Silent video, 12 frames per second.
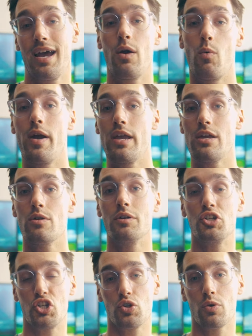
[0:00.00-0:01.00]
That way you
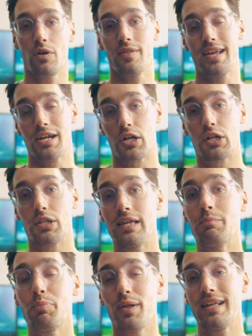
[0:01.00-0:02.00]
ensure that your
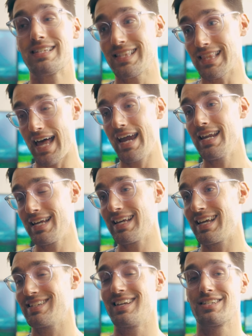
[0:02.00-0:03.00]
clean plate's
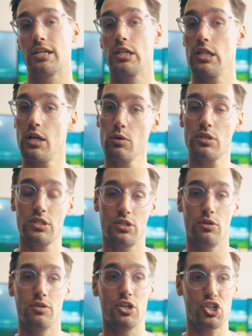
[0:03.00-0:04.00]
lighting is as close
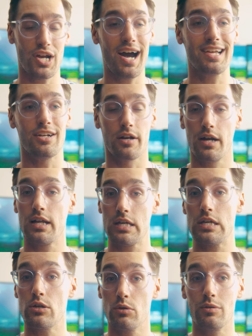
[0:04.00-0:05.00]
to the shot you're gonna
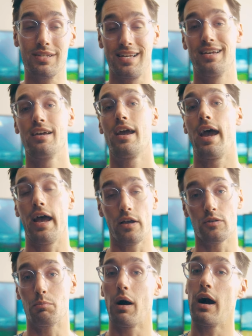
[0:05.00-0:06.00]
use
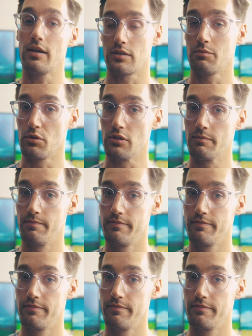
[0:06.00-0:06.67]
as possible.